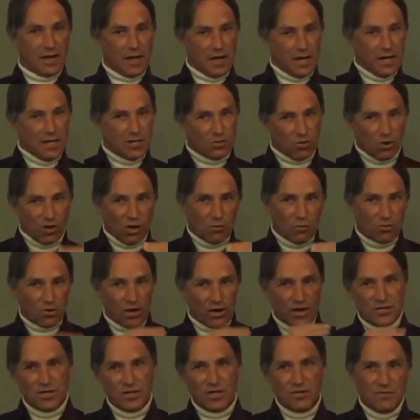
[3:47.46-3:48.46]
in
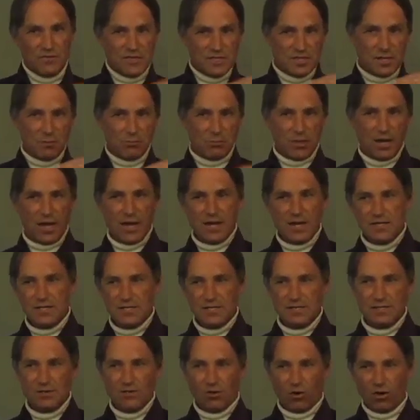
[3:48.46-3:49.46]
collaboration with the
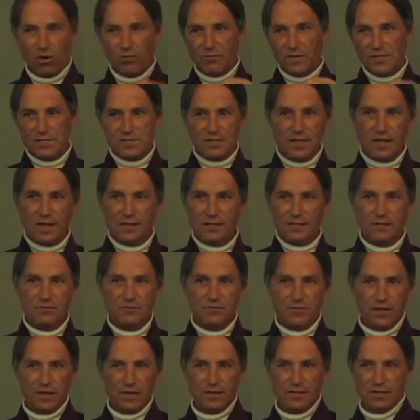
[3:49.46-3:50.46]
place. Always they are
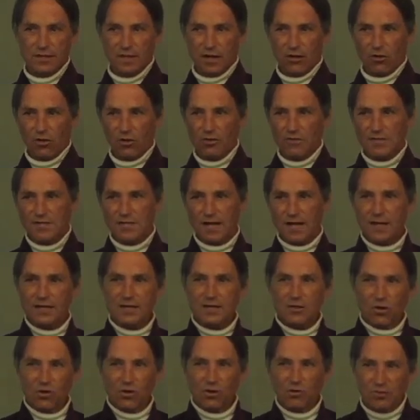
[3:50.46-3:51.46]
different, always done
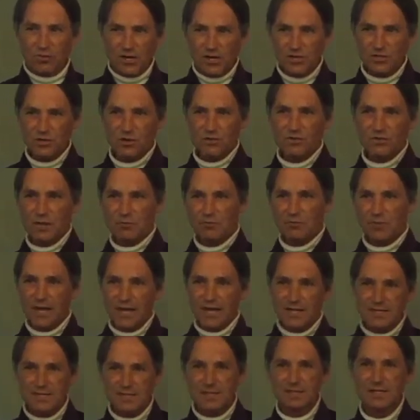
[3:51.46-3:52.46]
in collaboration of the
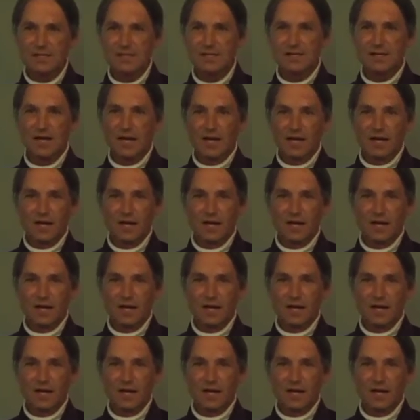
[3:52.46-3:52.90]
place. It is